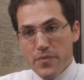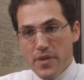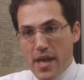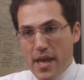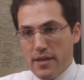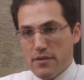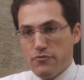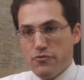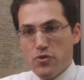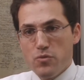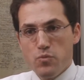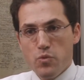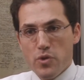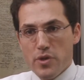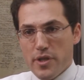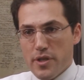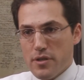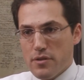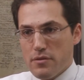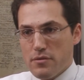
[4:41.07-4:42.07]
That group
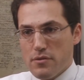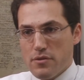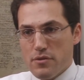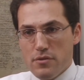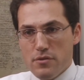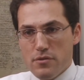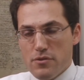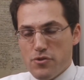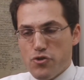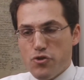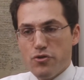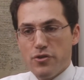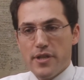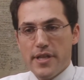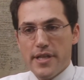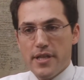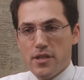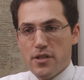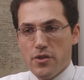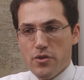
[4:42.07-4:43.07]
will
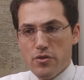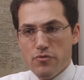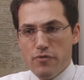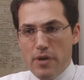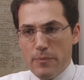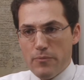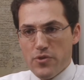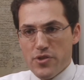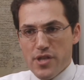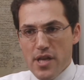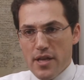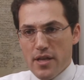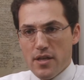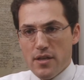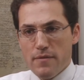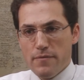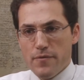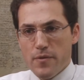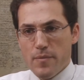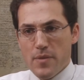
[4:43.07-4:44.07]
certainly include a
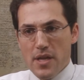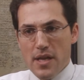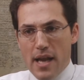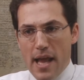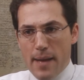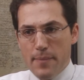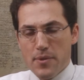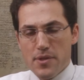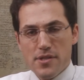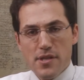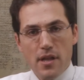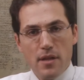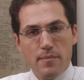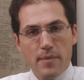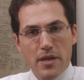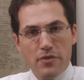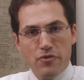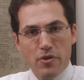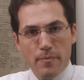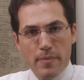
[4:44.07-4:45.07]
representative from the Annapolis
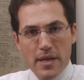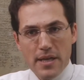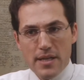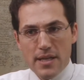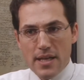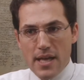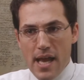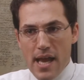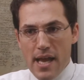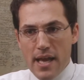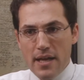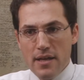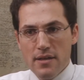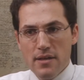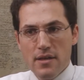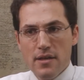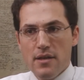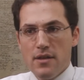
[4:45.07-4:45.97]
Elementary PTA,